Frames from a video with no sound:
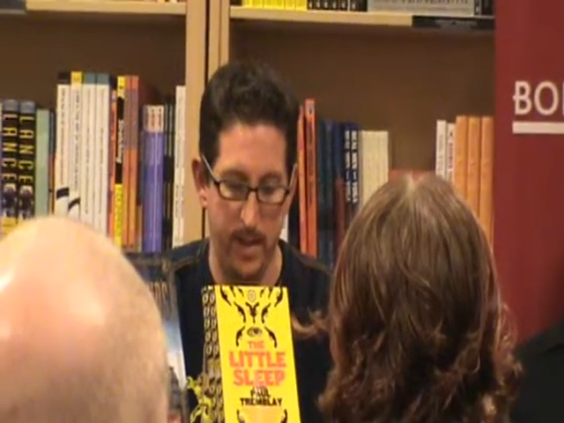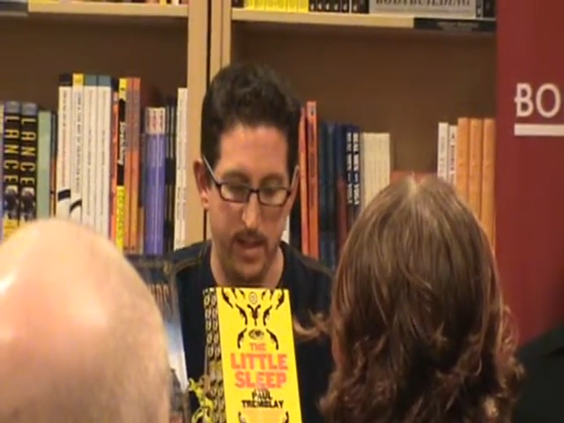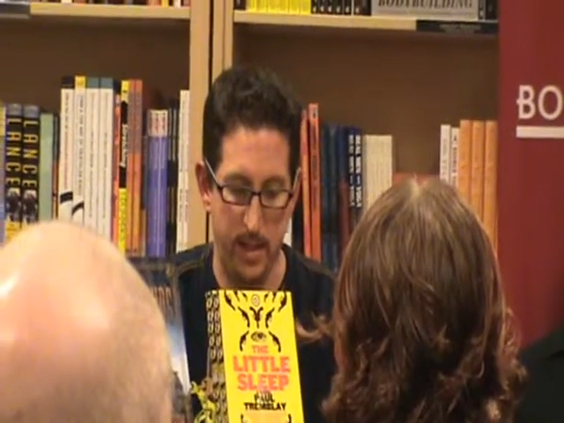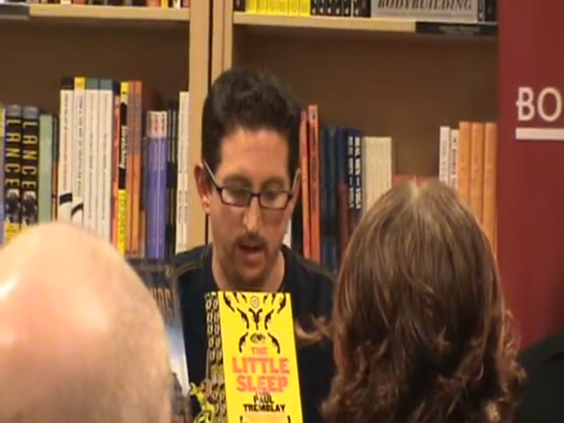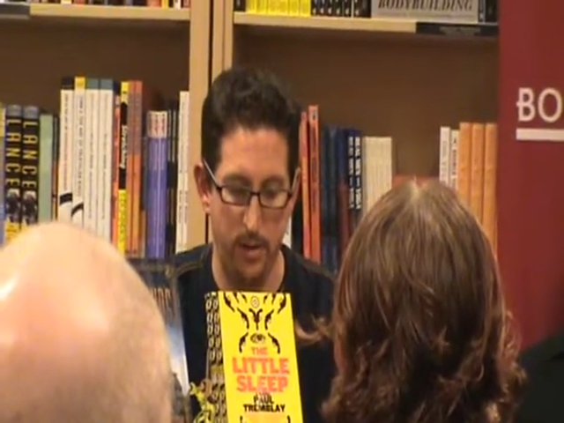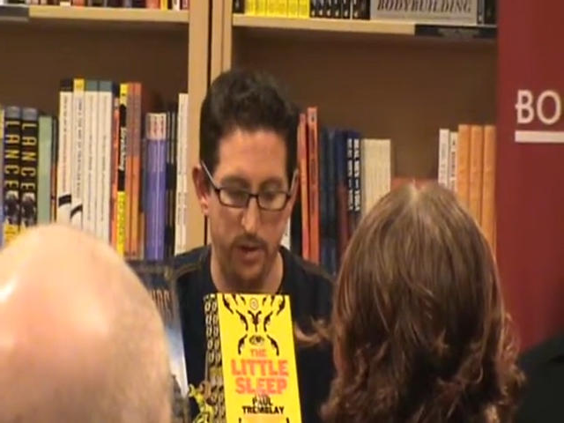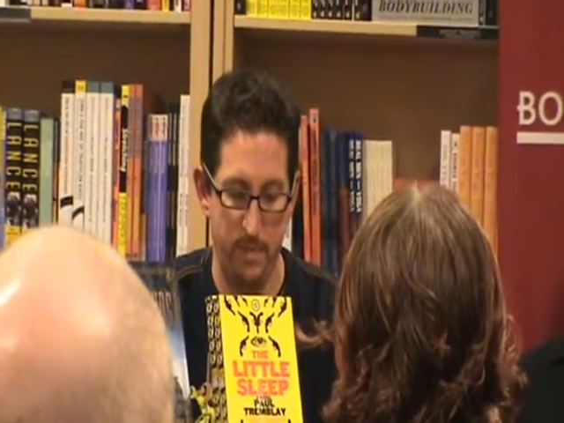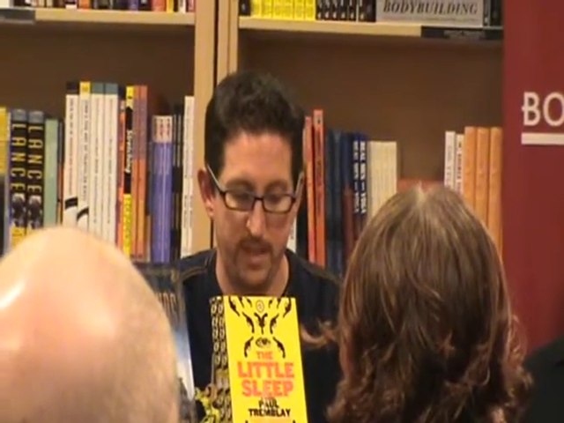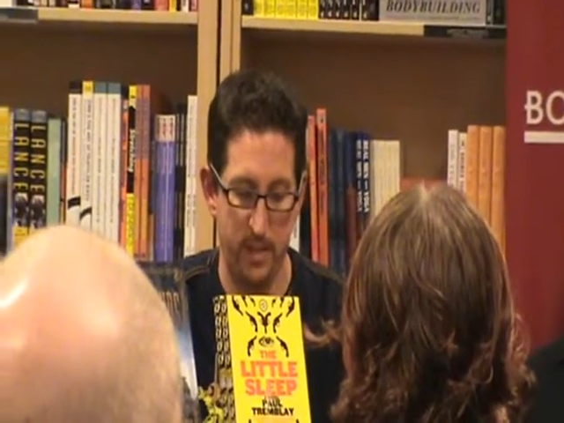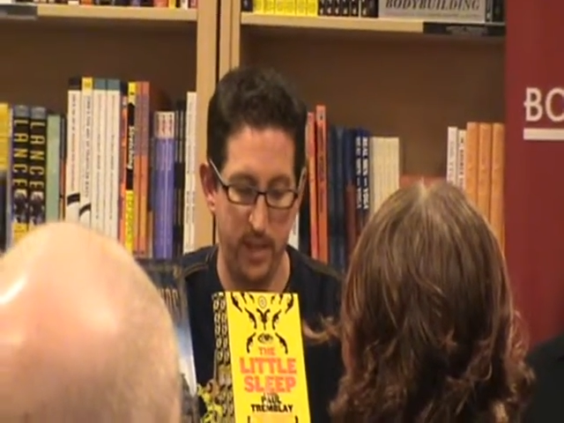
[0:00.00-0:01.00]
He
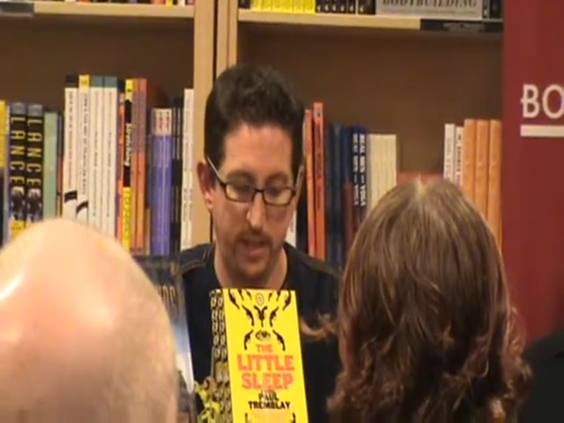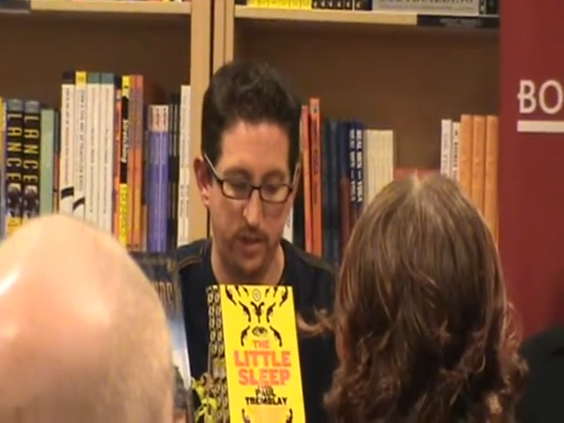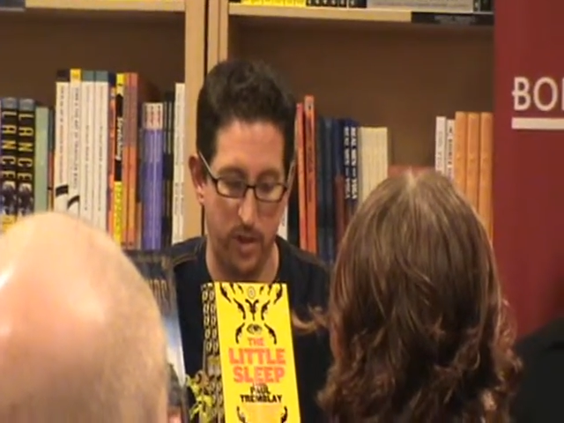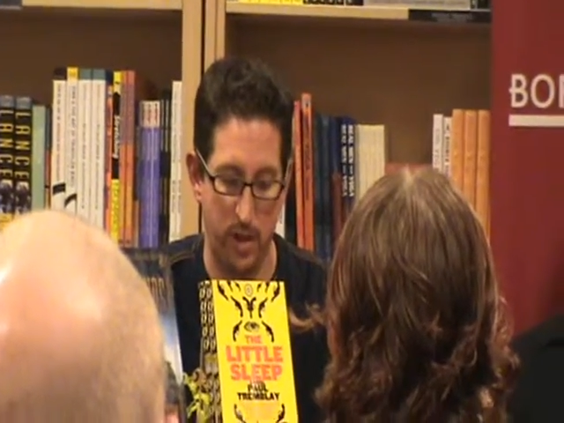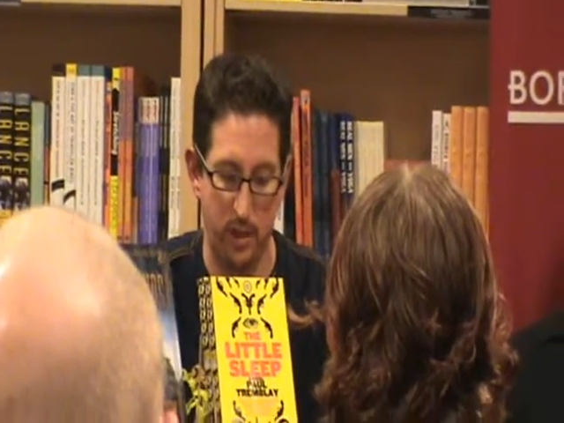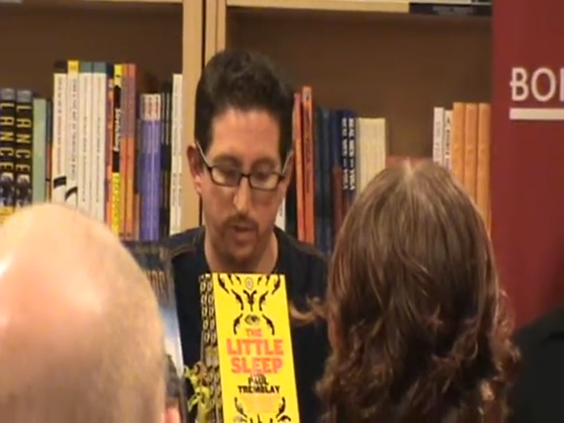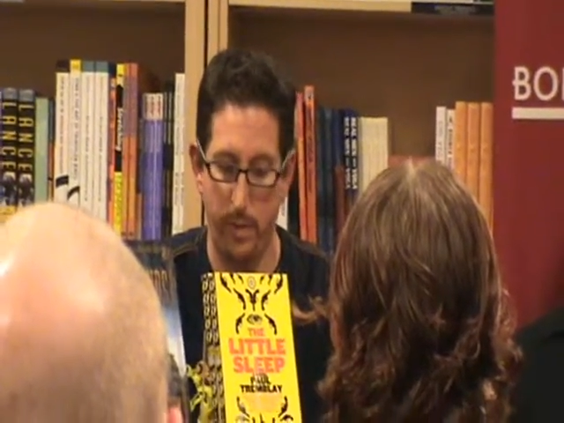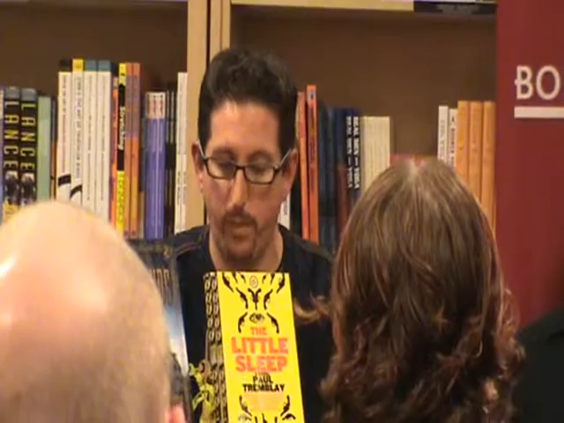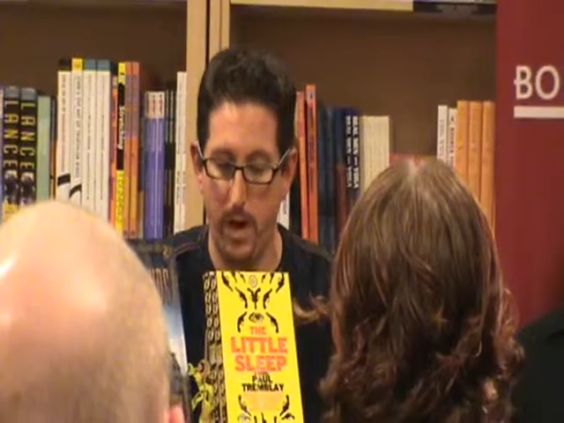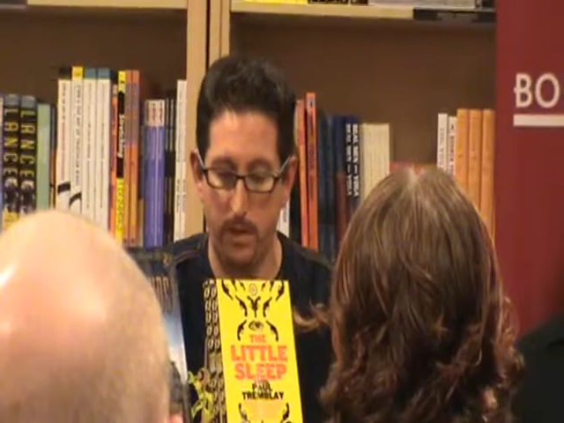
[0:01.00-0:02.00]
encourages me to sing songs
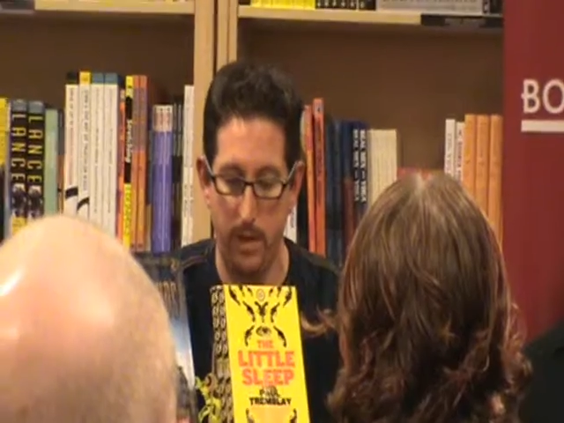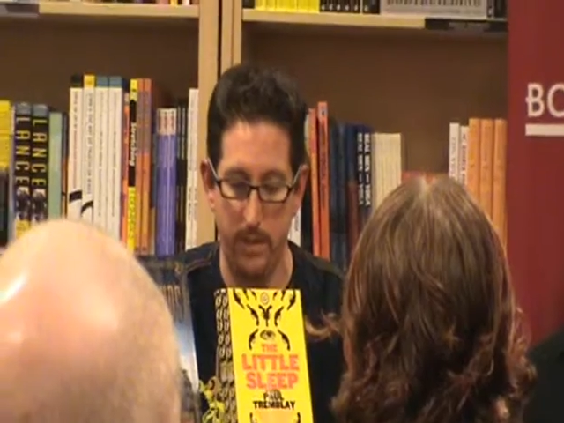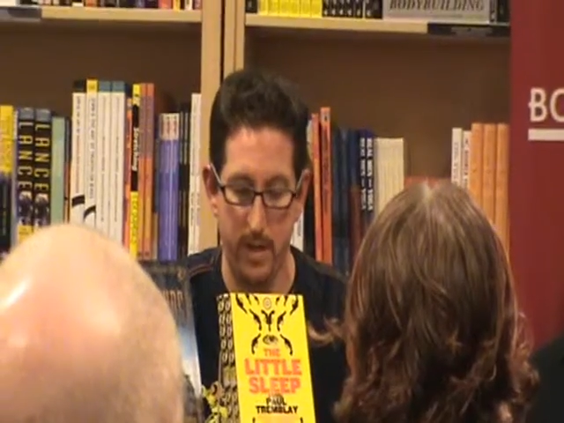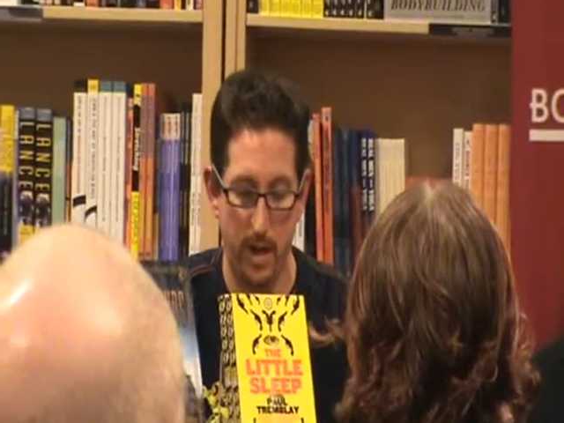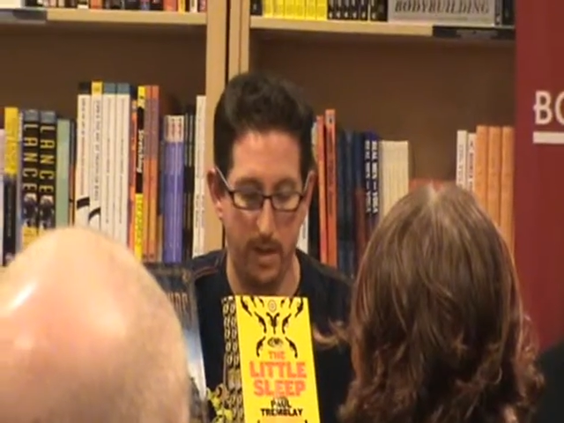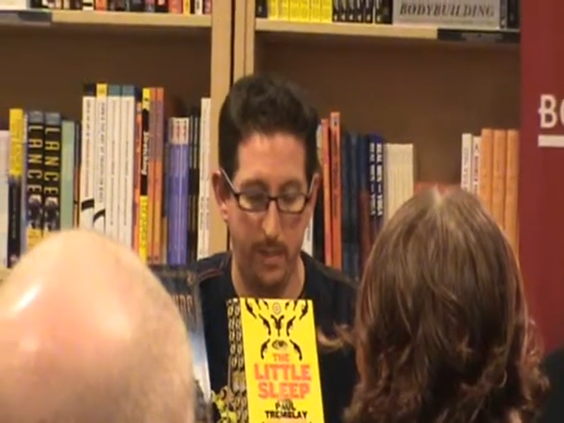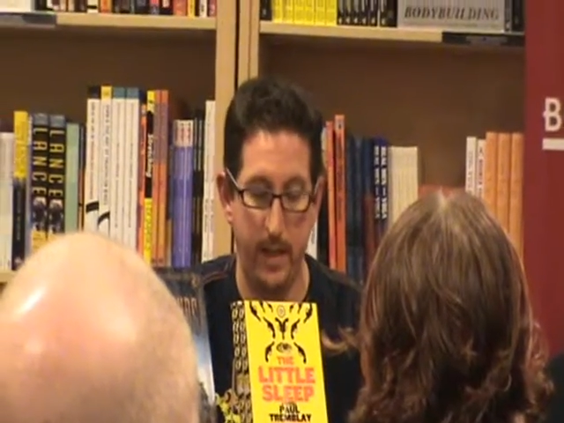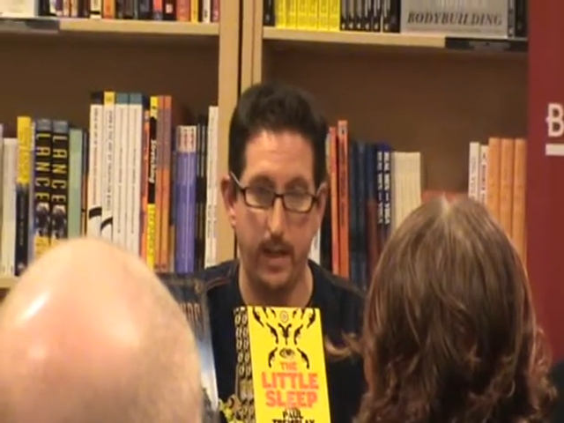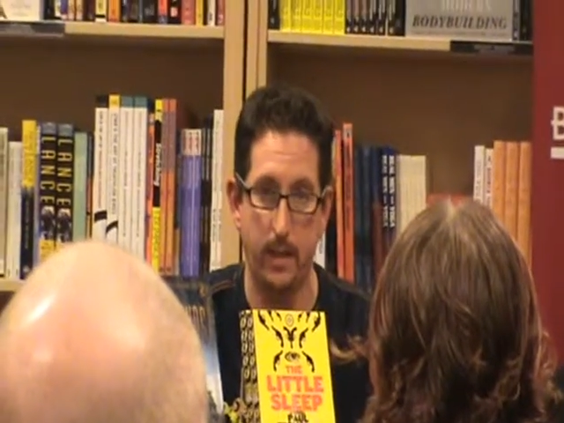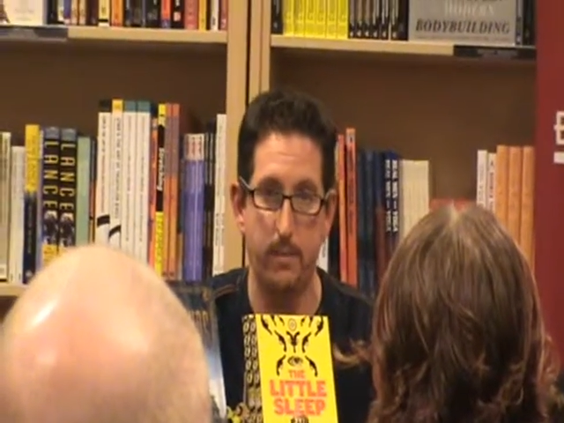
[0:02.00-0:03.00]
while we walk around the yard
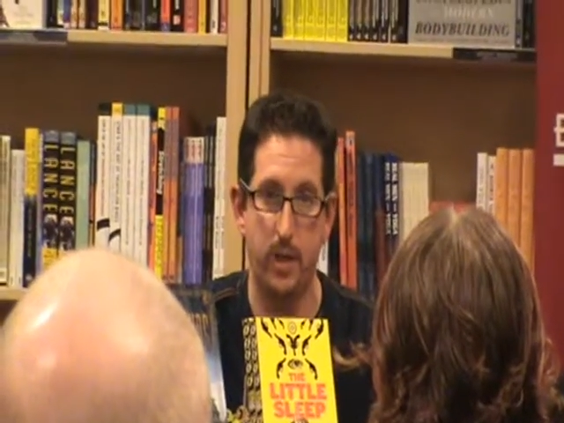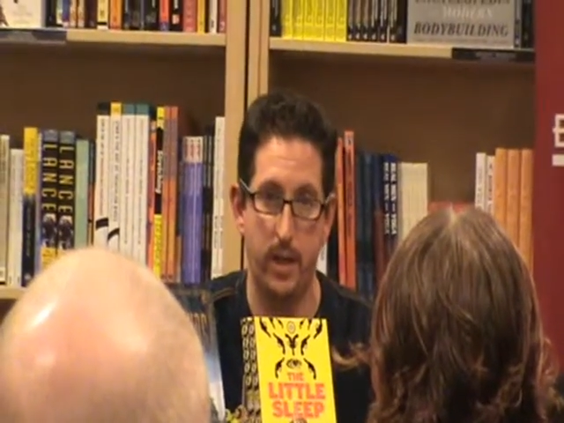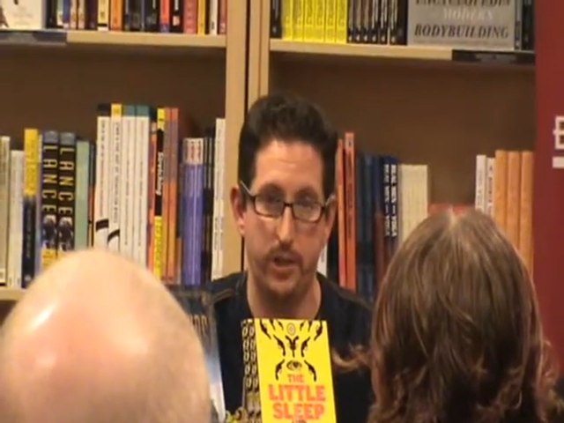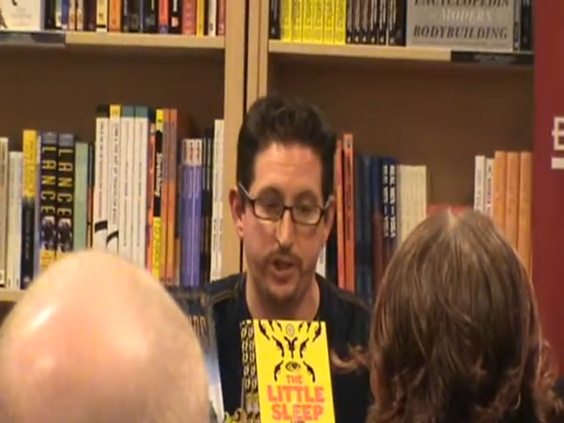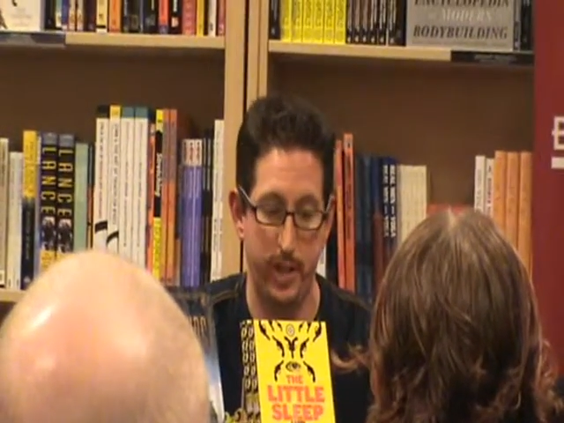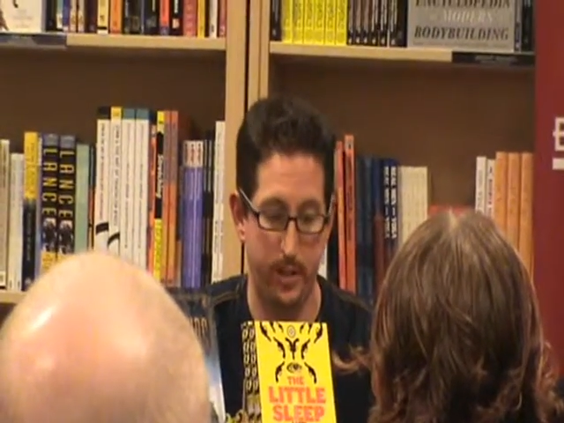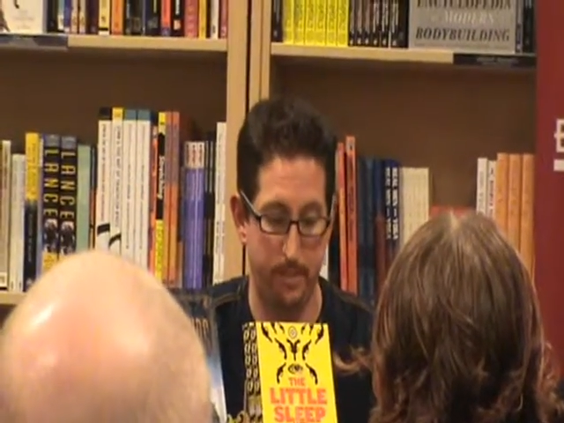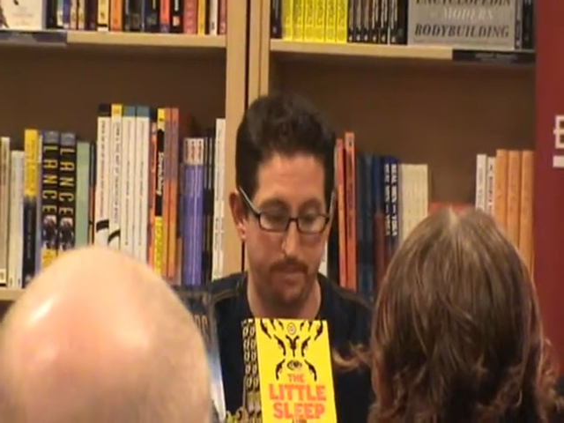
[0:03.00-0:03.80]
picking up dog shit.